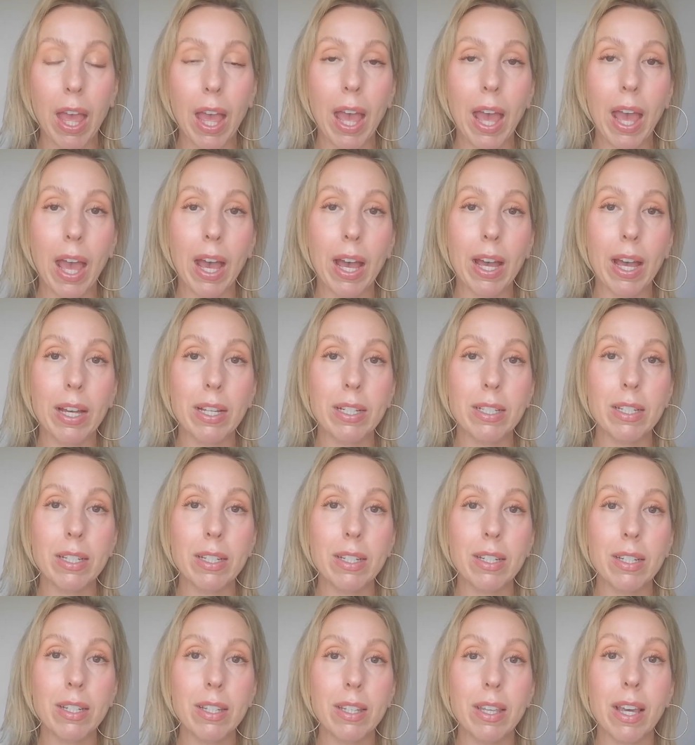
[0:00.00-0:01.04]
And
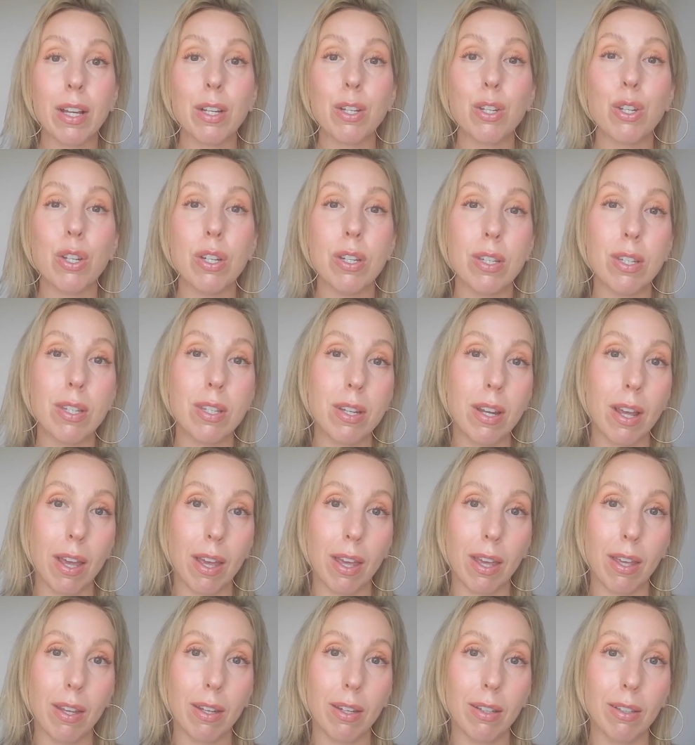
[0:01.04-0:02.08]
yet she
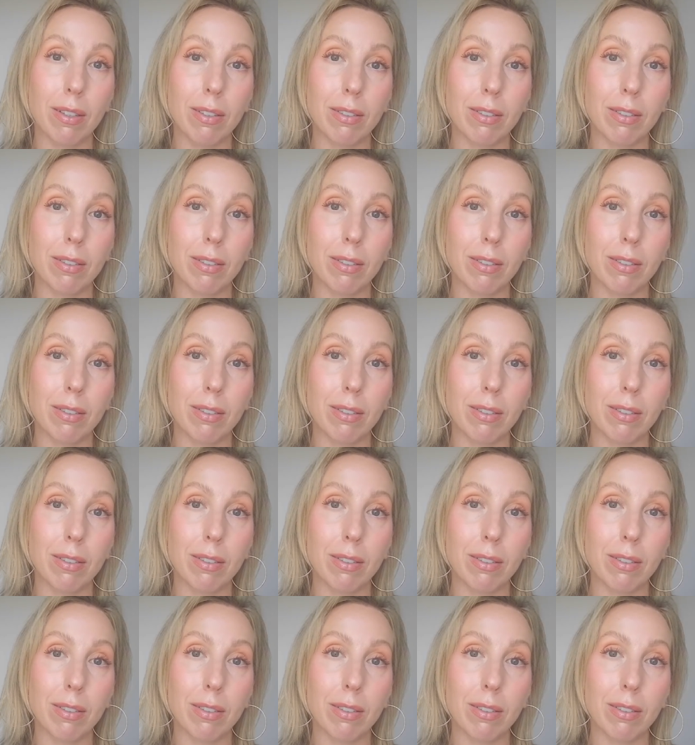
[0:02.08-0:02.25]
stayed.